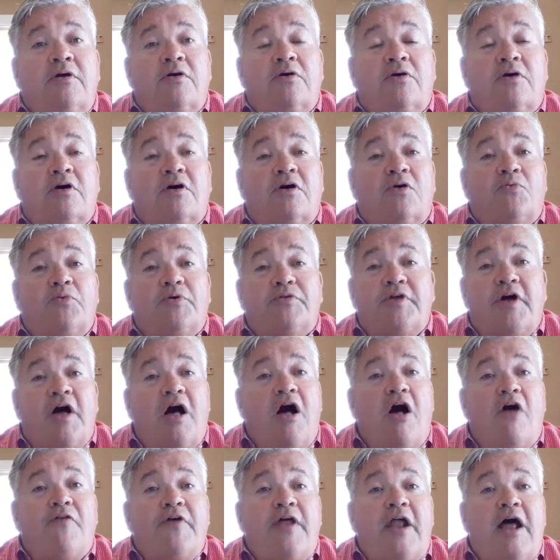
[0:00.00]
uh, with
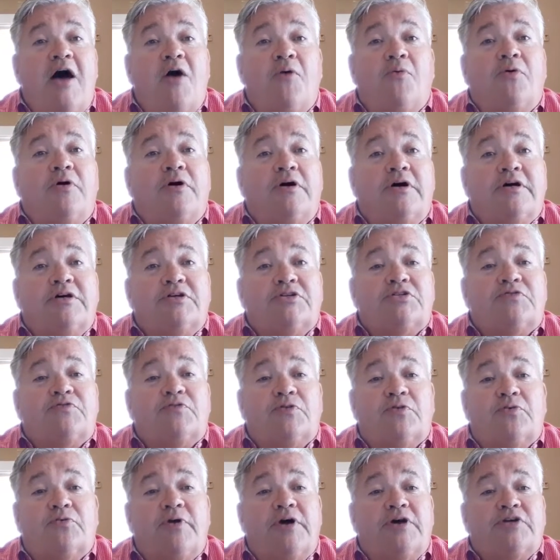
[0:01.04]
all that I was for
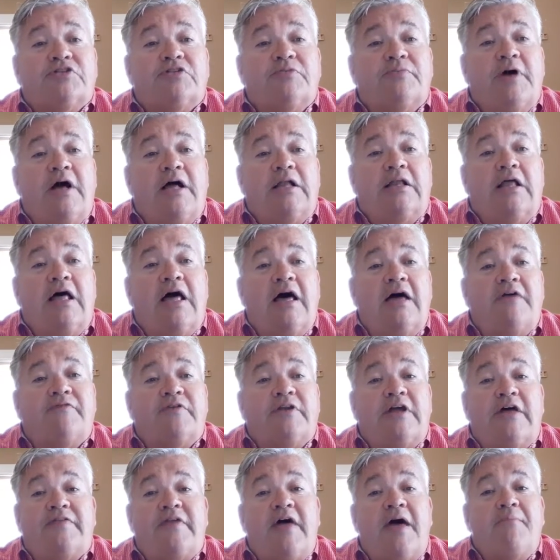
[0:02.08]
the rest of my life.
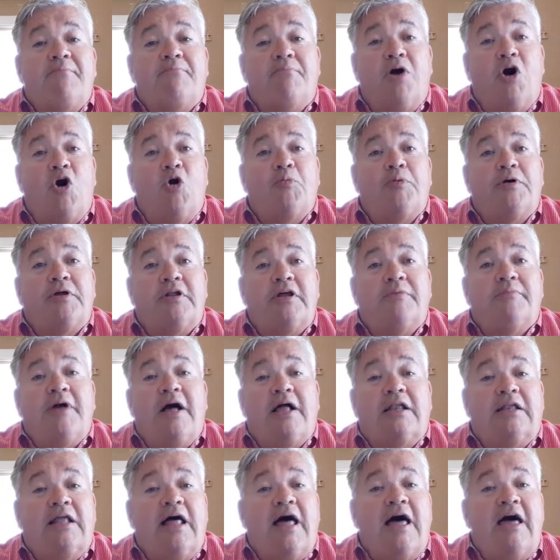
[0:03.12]
And at that moment in
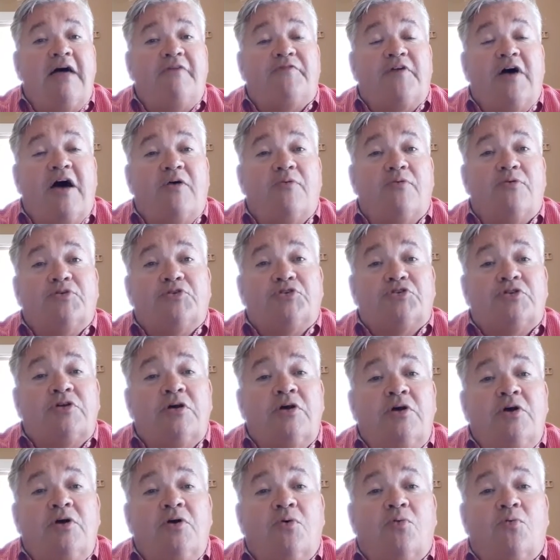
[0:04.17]
my life, I was
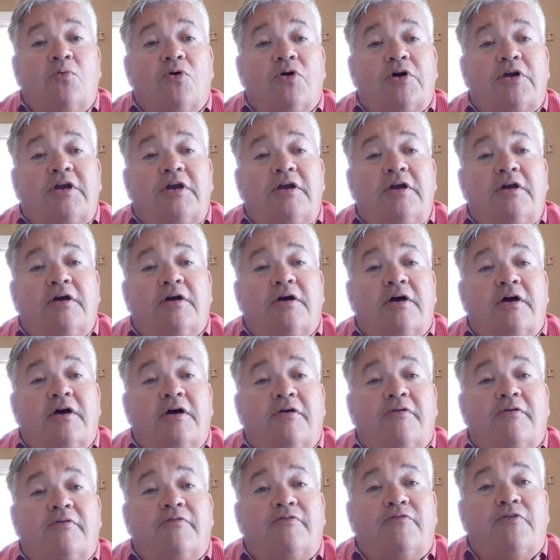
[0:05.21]
working
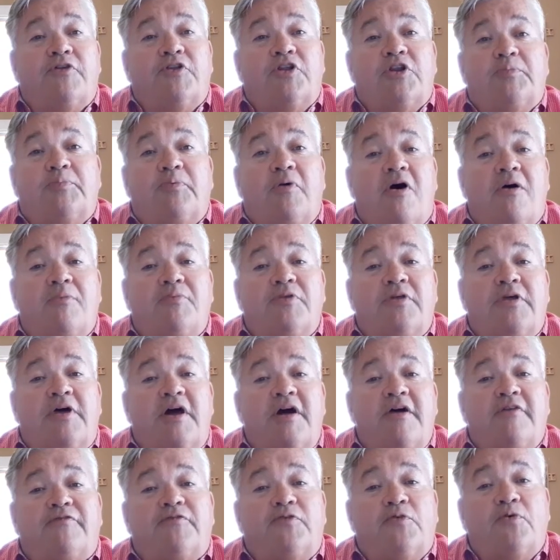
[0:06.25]
uh, for the Department of the
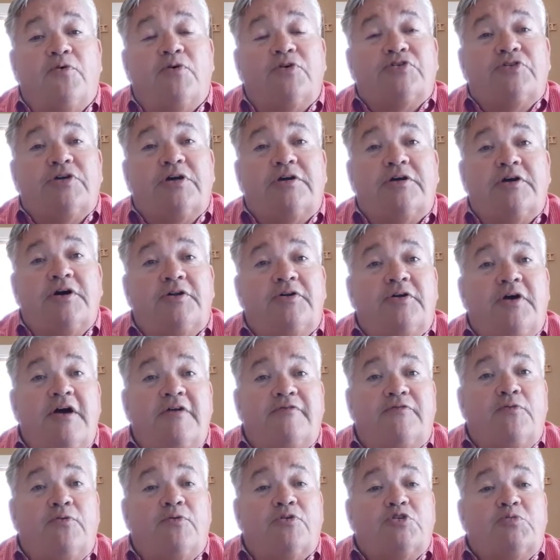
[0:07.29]
Air Force at Gunter Air
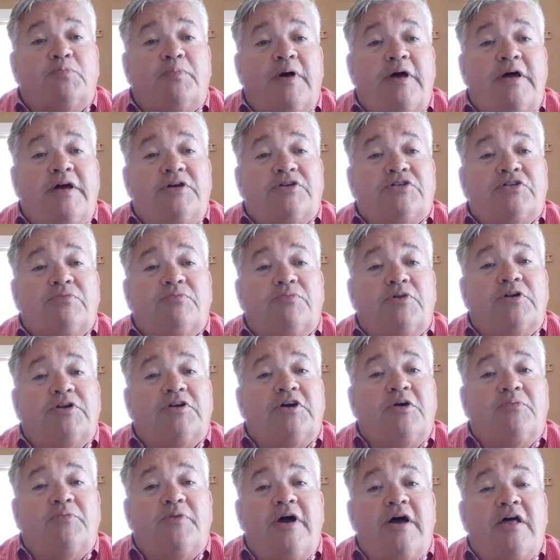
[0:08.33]
Force Base in
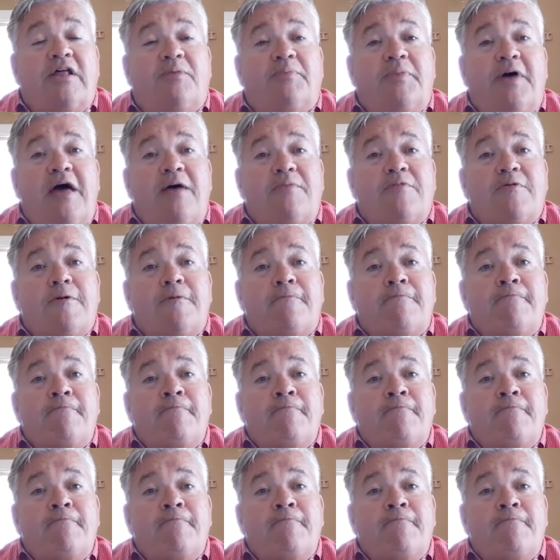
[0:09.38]
Montgomery, Alabama.